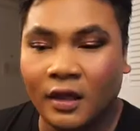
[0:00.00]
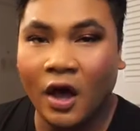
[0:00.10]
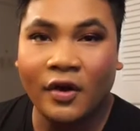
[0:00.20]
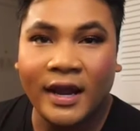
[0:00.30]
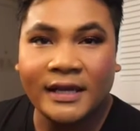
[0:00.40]

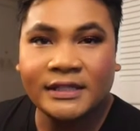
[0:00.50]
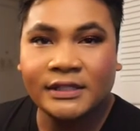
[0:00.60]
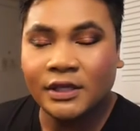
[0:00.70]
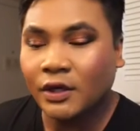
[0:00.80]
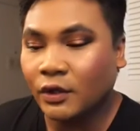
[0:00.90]
Alright,
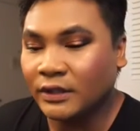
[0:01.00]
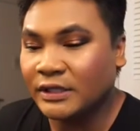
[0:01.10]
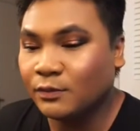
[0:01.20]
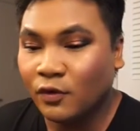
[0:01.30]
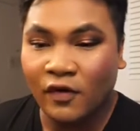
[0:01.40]
so
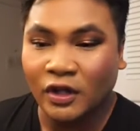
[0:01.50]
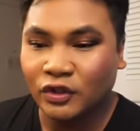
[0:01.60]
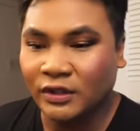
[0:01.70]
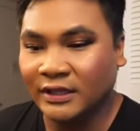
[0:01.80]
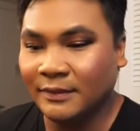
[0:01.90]
let's move on
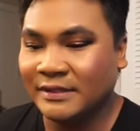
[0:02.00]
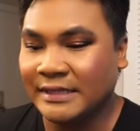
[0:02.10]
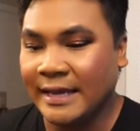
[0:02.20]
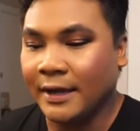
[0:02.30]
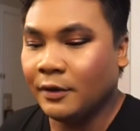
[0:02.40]
to the lips
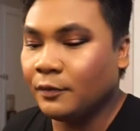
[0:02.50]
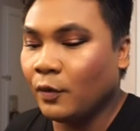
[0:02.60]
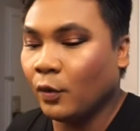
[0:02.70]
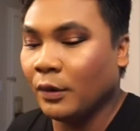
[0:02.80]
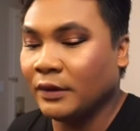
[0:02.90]
now.
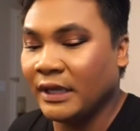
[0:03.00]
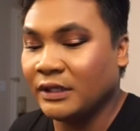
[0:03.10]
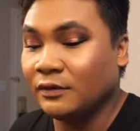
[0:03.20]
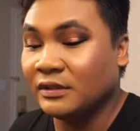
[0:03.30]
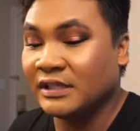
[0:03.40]
What will I
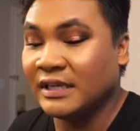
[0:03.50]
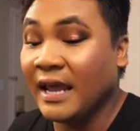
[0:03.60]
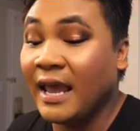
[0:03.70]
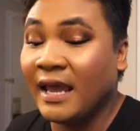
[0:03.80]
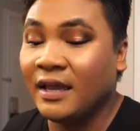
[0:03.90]
use
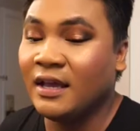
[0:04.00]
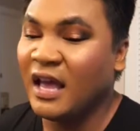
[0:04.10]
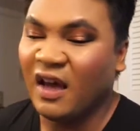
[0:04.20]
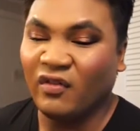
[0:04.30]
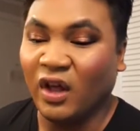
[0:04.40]
today?
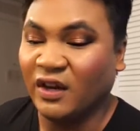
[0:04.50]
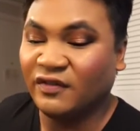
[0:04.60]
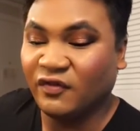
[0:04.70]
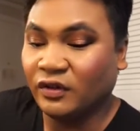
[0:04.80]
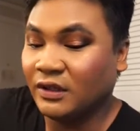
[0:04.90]
A lot of
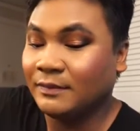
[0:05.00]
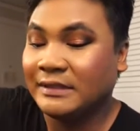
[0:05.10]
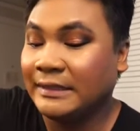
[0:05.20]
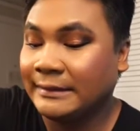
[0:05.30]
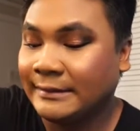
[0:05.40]
different
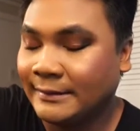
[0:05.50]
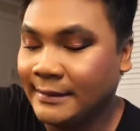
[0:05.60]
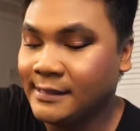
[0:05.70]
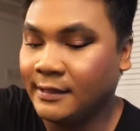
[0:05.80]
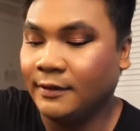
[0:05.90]
lipsticks.
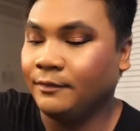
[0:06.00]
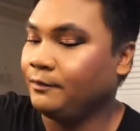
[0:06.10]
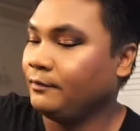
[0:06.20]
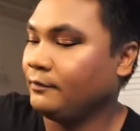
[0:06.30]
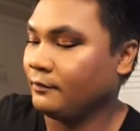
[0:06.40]

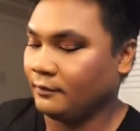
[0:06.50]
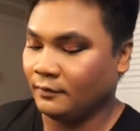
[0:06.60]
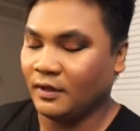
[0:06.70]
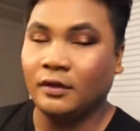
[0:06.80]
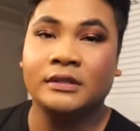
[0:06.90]

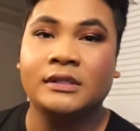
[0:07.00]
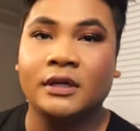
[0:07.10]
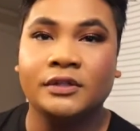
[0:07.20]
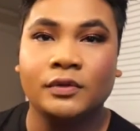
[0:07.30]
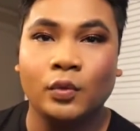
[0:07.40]
Let's
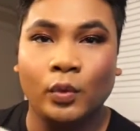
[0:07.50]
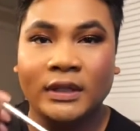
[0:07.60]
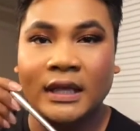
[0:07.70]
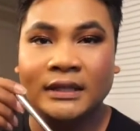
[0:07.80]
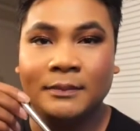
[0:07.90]
start
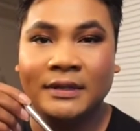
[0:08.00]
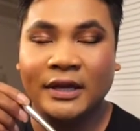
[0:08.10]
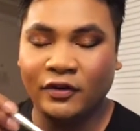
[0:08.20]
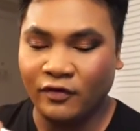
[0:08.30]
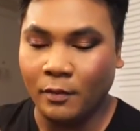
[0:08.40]
with a lip
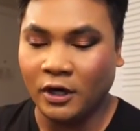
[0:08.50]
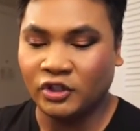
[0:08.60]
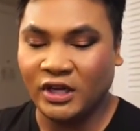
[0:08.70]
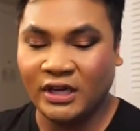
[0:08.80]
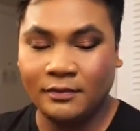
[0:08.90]
liner from Marc
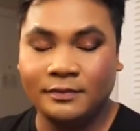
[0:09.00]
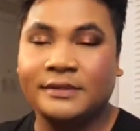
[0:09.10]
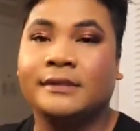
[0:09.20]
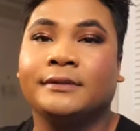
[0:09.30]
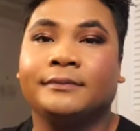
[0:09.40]

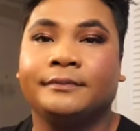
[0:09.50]
Jacobs.